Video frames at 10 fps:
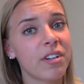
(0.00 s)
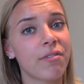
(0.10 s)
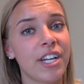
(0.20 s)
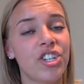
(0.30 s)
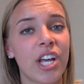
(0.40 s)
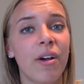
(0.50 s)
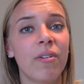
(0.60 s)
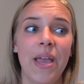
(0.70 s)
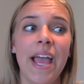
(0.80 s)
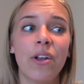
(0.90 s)
to reach
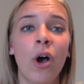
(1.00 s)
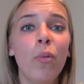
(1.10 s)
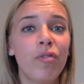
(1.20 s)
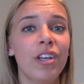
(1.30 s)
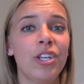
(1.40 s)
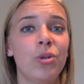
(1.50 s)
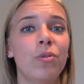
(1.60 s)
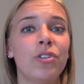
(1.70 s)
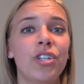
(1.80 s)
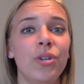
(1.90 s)
out, and hopefully you
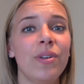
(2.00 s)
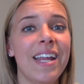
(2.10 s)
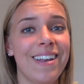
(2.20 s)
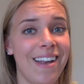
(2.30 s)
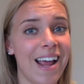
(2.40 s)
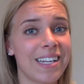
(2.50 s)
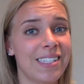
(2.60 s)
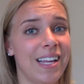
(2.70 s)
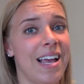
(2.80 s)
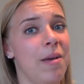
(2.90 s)
will tune in
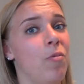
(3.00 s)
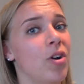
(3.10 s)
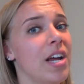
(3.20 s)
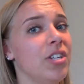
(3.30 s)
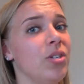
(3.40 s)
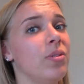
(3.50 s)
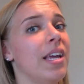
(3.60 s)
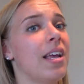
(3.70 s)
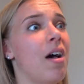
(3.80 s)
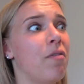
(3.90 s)
next time where I do
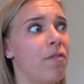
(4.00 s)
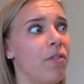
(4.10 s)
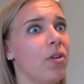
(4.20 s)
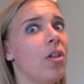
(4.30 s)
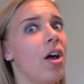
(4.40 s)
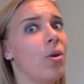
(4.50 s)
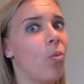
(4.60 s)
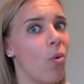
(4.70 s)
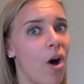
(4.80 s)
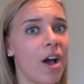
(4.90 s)
like a
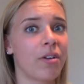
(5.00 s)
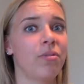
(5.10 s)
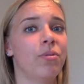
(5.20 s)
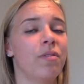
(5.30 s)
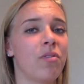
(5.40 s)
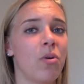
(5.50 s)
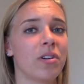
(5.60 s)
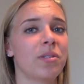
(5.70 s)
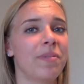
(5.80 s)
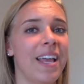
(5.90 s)
full-on walkthrough of
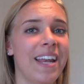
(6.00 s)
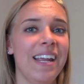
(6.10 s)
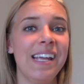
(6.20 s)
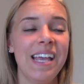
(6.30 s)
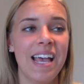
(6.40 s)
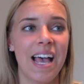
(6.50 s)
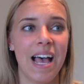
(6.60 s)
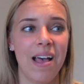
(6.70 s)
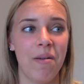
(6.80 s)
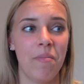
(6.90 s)
course planning
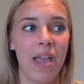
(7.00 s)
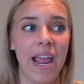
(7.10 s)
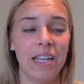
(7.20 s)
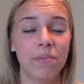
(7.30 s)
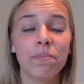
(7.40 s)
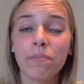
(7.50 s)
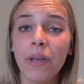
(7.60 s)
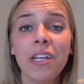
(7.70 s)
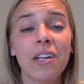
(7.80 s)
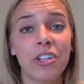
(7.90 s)
and
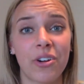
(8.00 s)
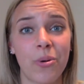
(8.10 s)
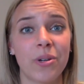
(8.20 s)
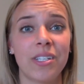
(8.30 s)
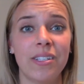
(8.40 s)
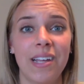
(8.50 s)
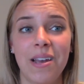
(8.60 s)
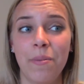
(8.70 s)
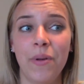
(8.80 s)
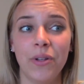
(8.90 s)
picking your courses
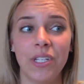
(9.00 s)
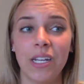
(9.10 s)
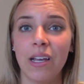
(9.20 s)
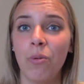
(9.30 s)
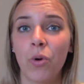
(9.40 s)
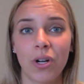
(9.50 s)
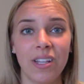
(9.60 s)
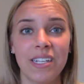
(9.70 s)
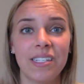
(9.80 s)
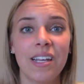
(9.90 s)
and building a work
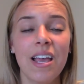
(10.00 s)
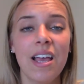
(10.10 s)
list.